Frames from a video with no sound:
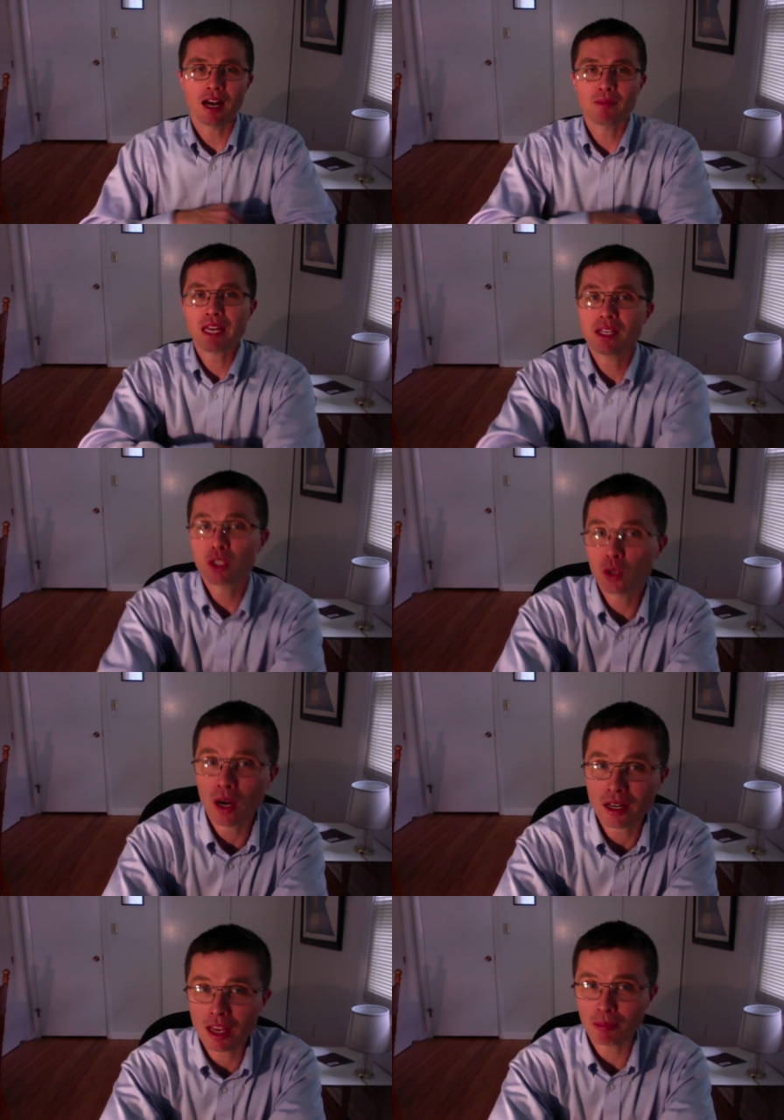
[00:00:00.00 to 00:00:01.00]
He's
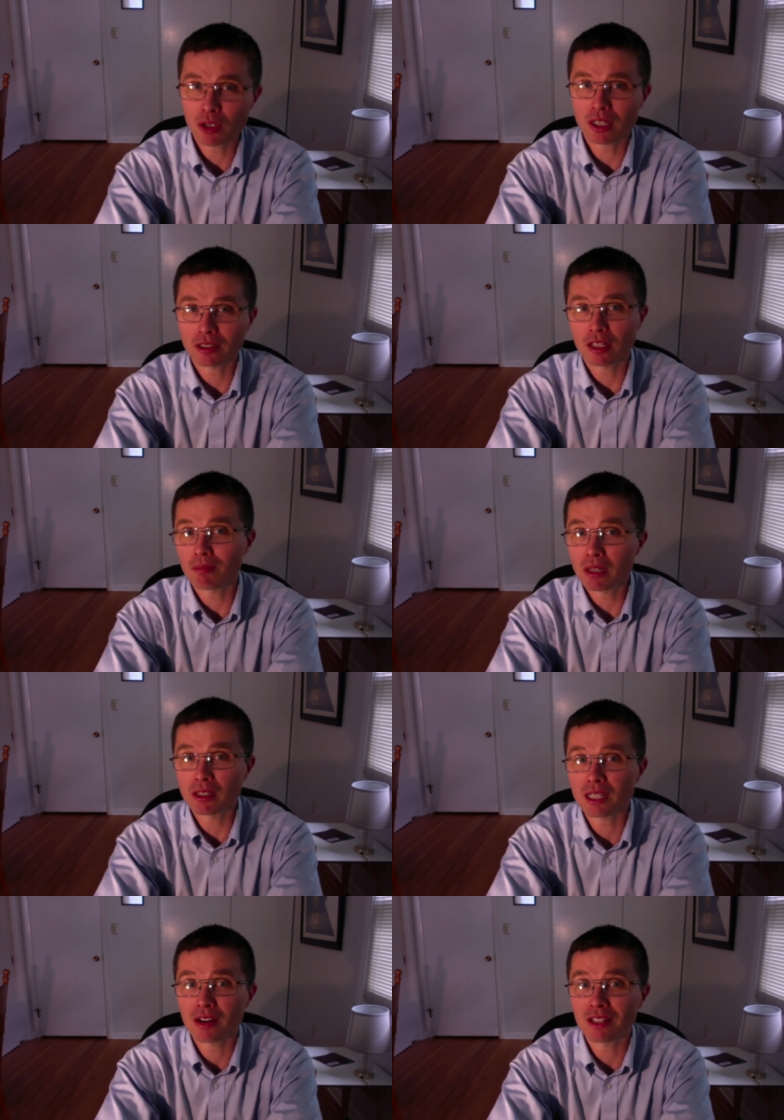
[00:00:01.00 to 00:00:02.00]
not a particularly
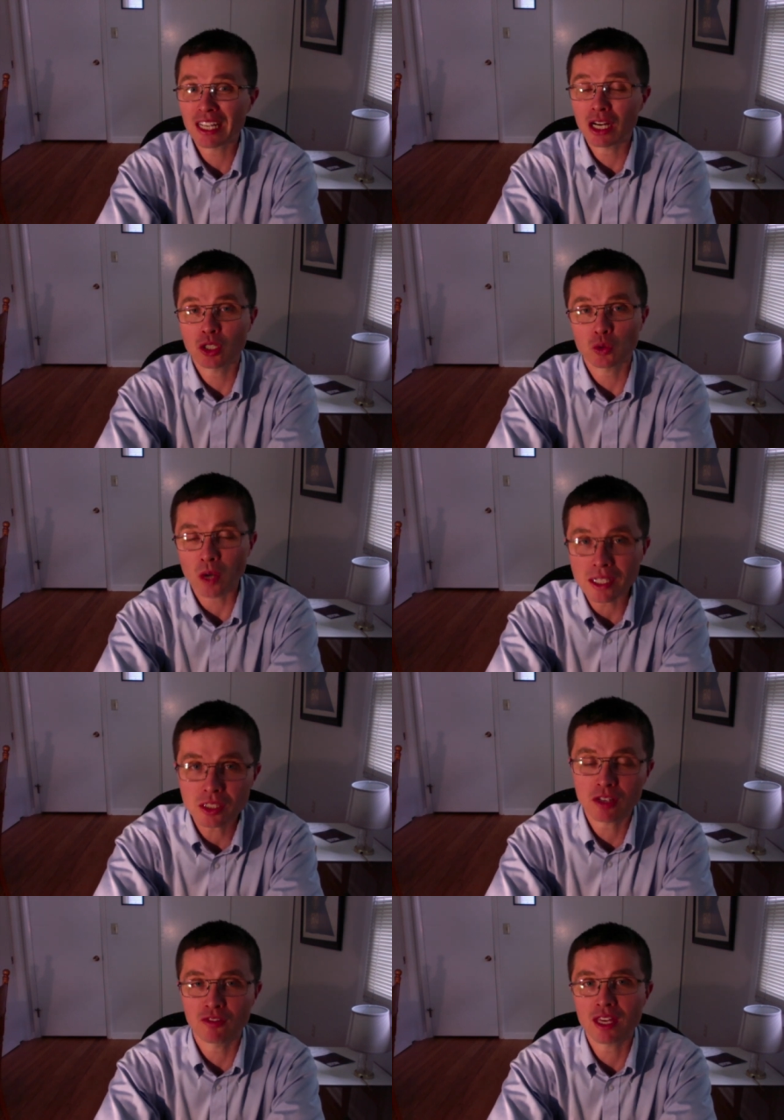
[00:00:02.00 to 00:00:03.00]
militarily
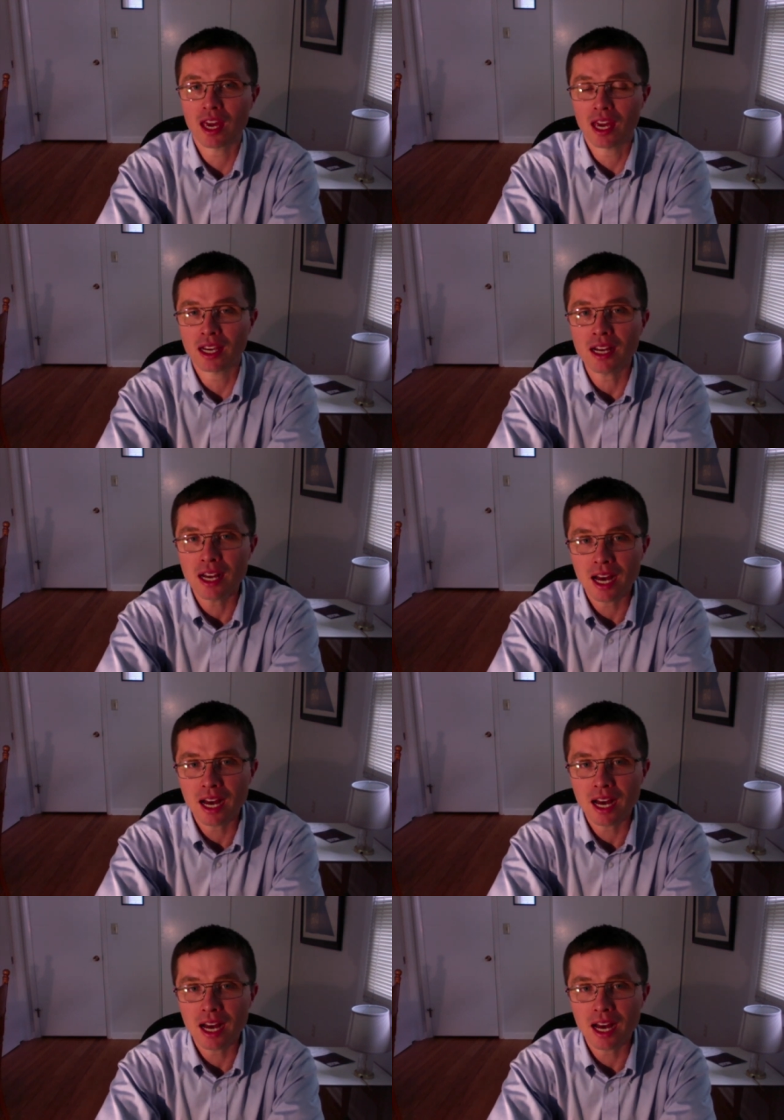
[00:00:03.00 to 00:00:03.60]
aggressive king,